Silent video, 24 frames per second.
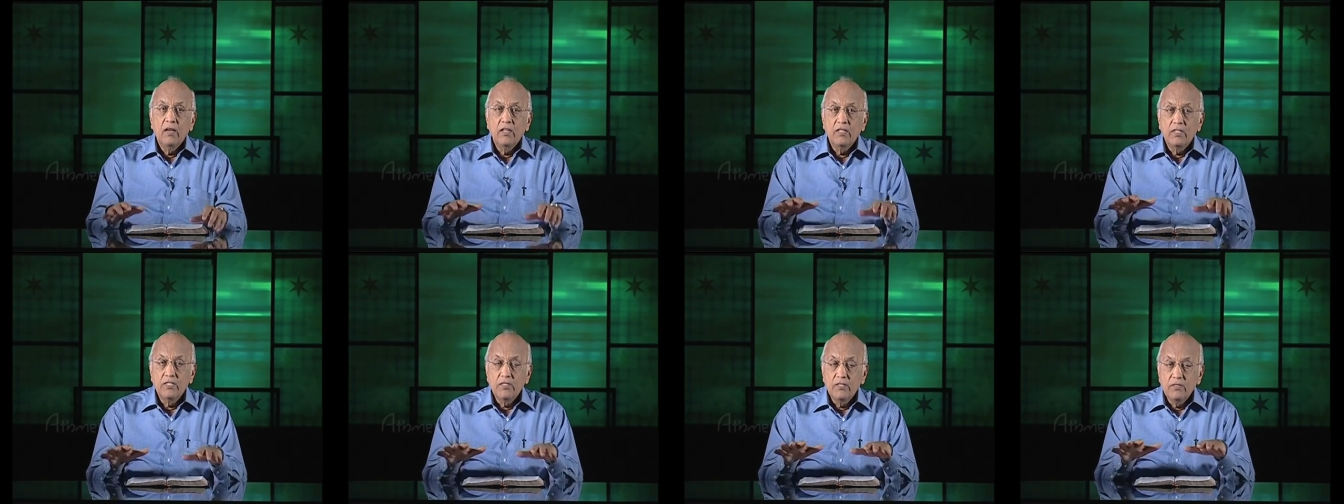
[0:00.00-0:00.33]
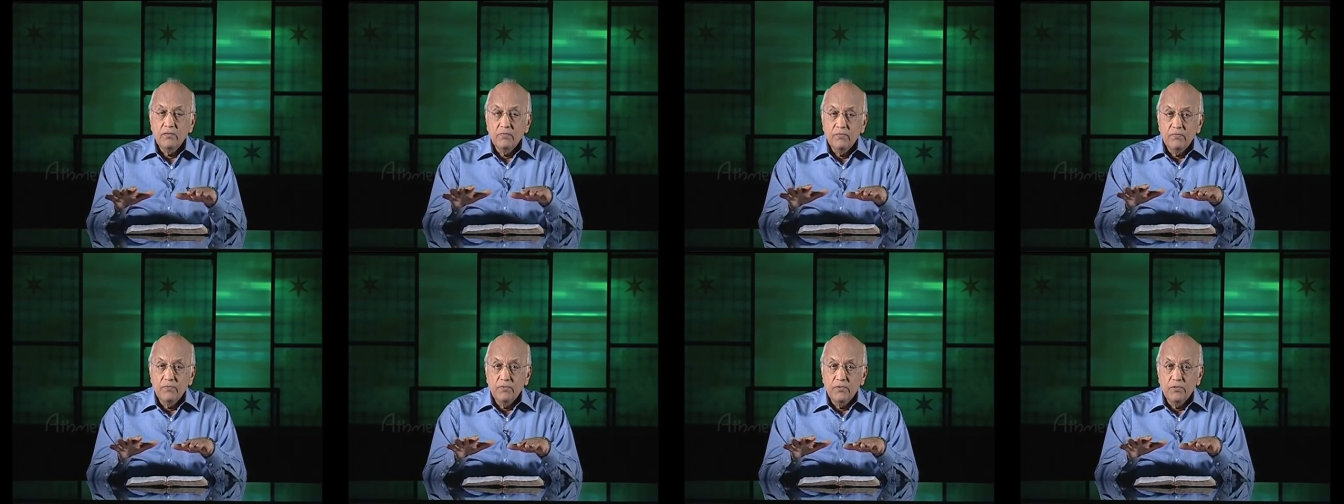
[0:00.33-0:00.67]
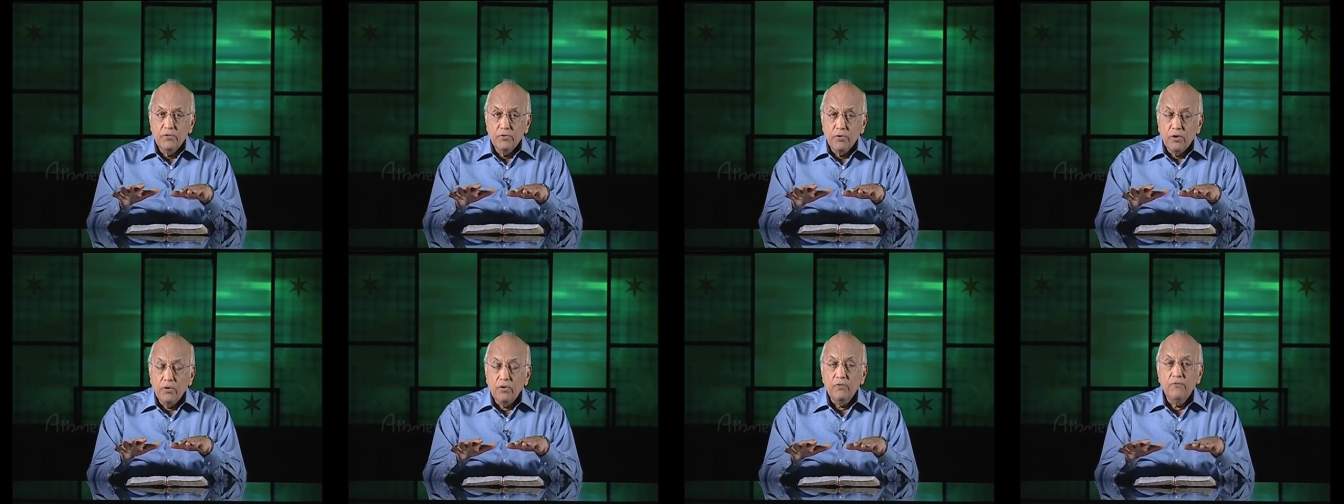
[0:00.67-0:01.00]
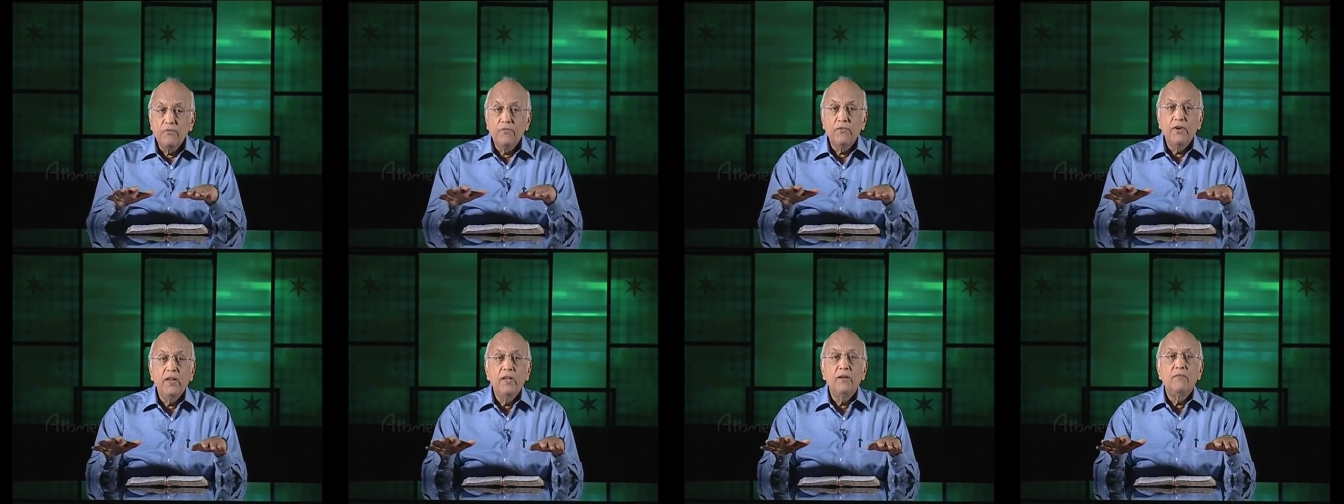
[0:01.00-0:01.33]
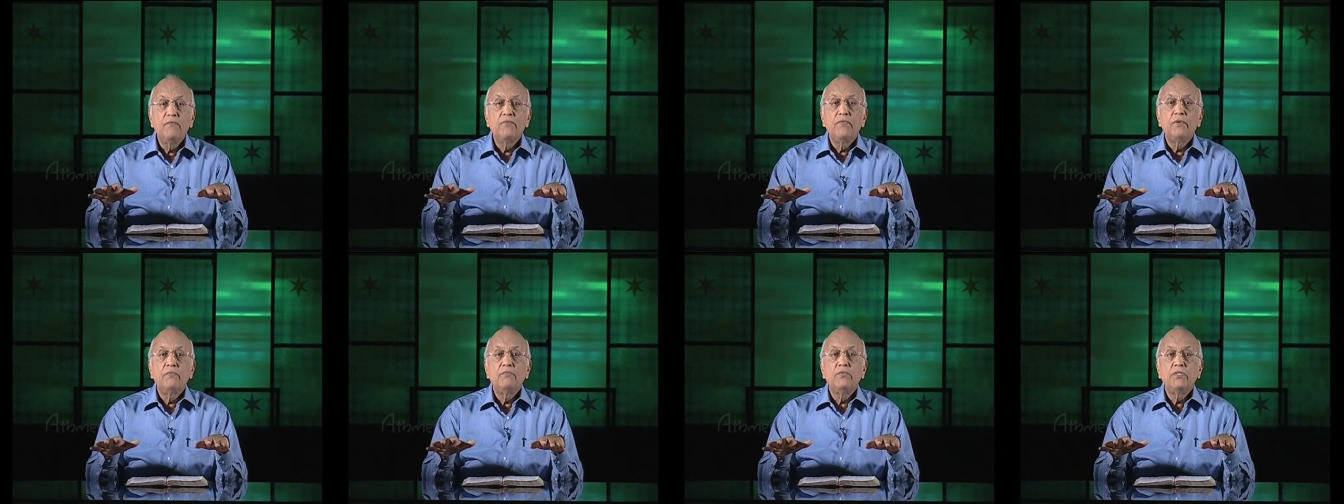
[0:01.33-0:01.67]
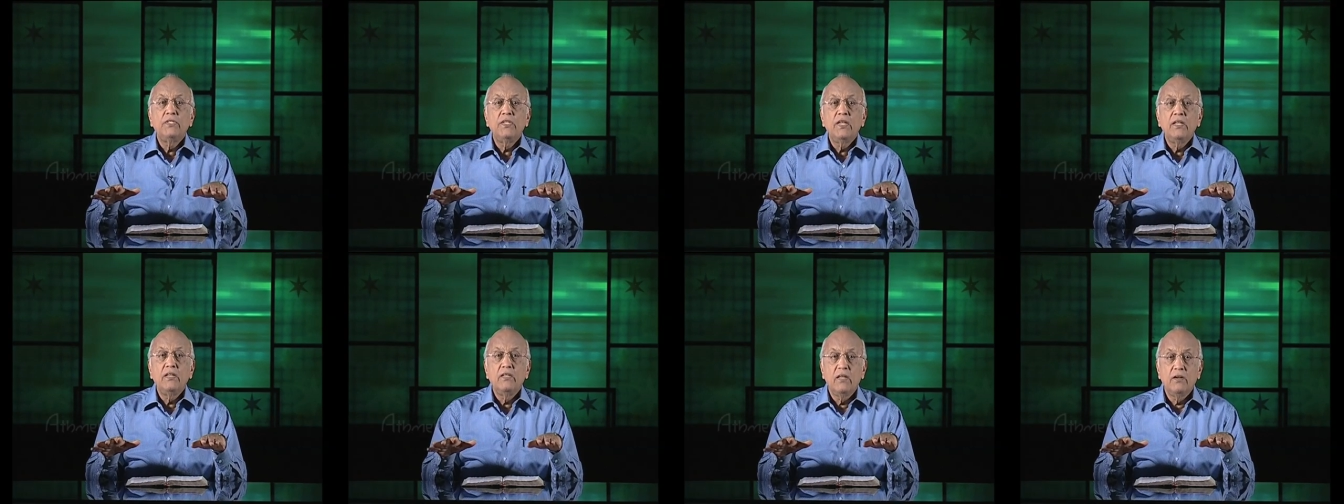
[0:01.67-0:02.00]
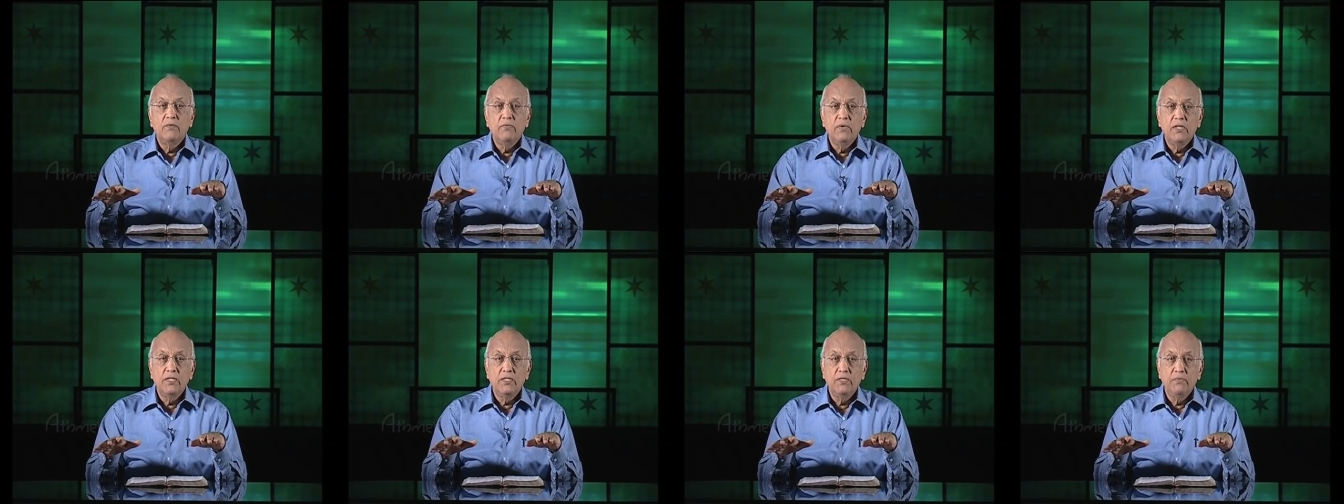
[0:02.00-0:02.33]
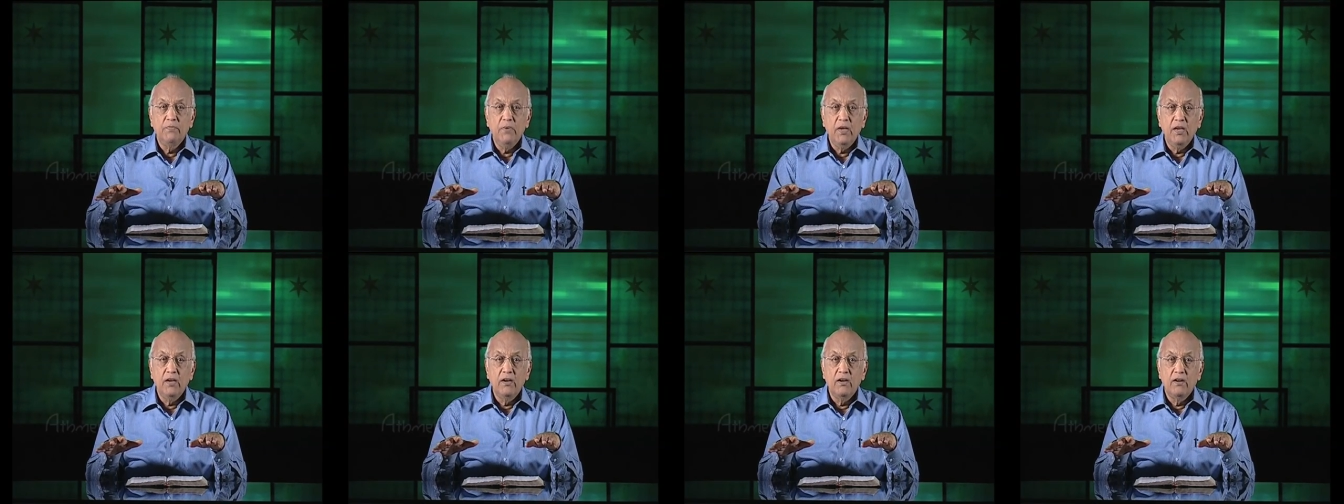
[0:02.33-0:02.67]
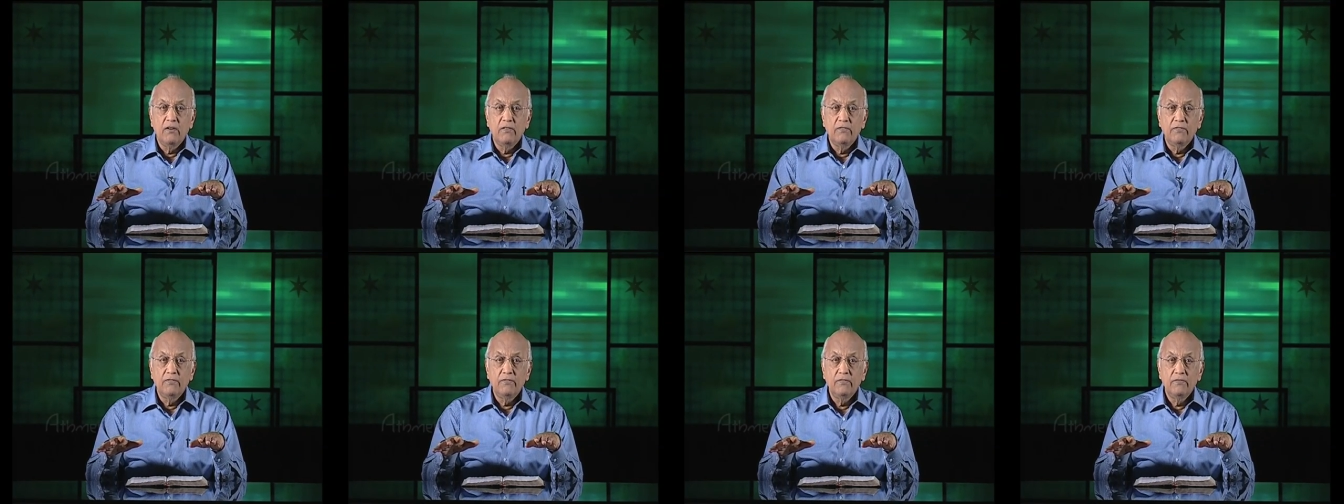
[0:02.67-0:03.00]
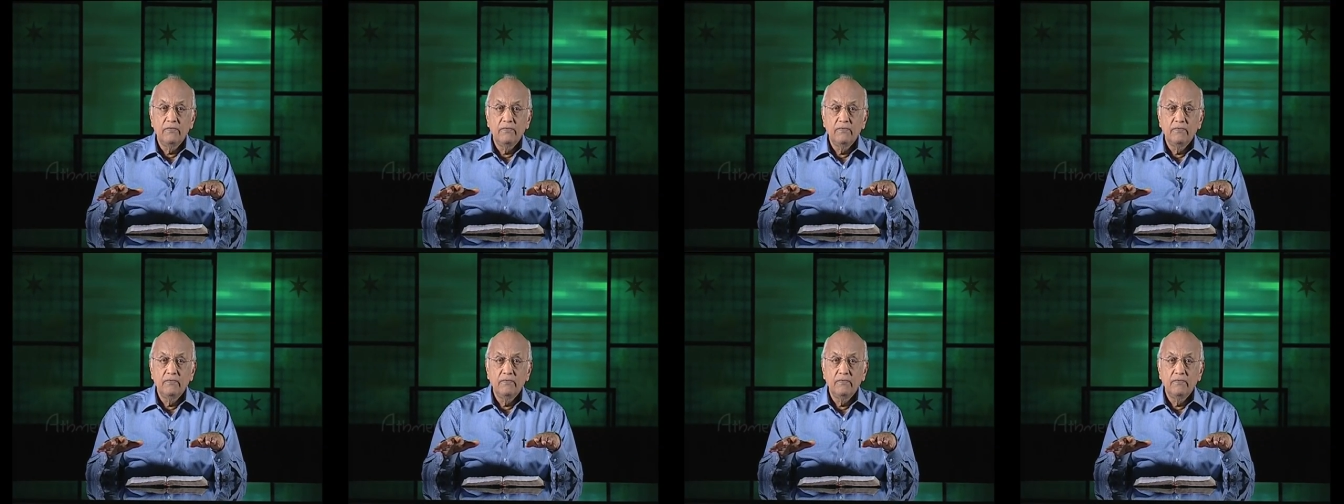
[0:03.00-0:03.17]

It's total freedom from sin that we speak of.